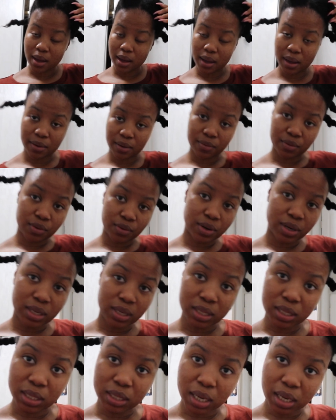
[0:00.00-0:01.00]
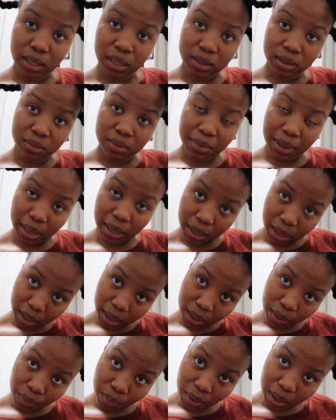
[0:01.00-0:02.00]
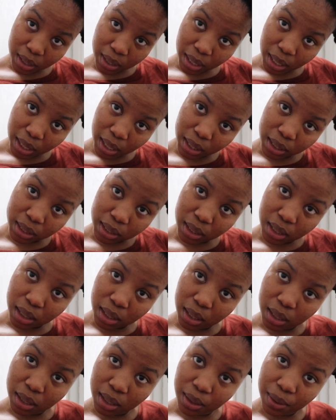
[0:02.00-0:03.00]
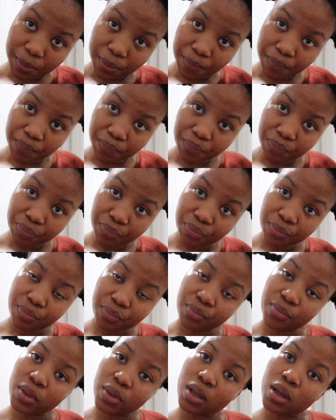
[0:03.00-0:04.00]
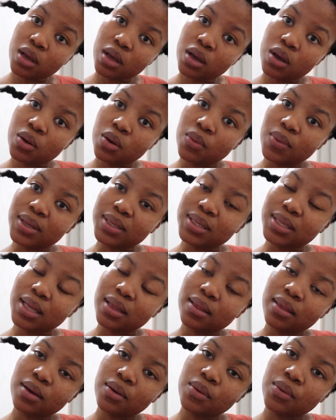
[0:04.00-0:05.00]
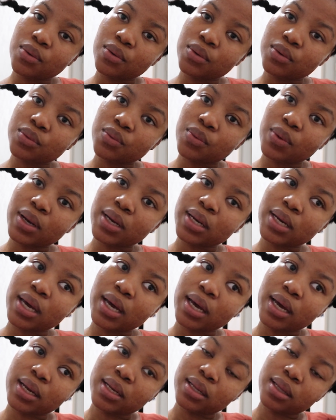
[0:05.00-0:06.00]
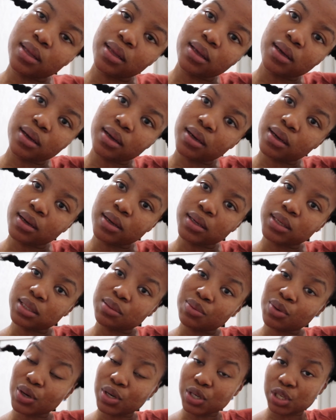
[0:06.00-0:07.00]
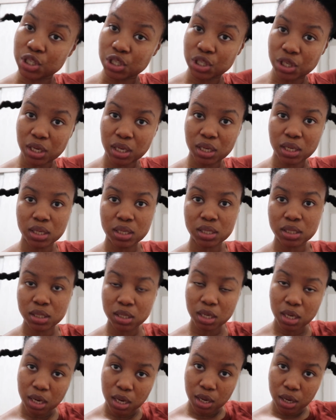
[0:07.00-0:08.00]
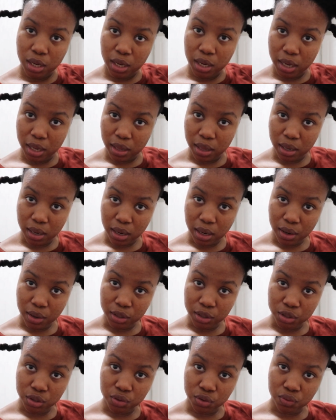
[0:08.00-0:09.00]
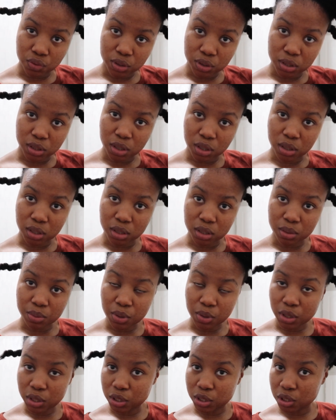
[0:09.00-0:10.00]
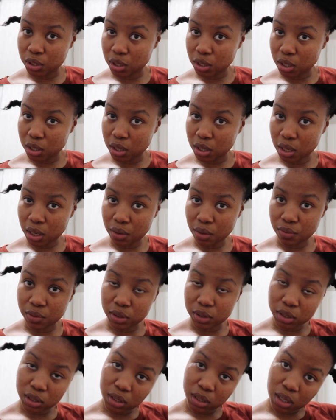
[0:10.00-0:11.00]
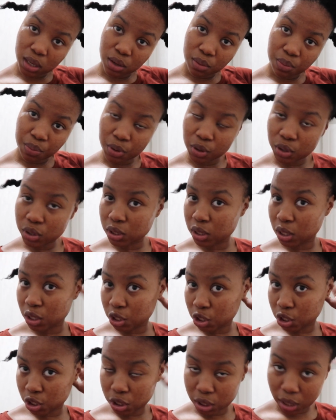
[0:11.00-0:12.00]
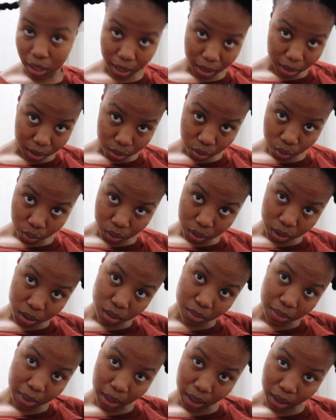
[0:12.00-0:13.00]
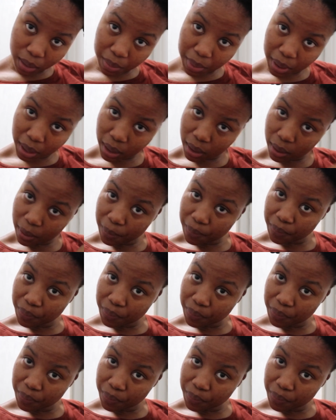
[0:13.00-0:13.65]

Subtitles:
I have already detangled my hair while it had the... what's that thing called? Well, it had the deep conditioner in it. And then now I just rinsed out the deep conditioner, rinsed it out per section, and twisted my hair back.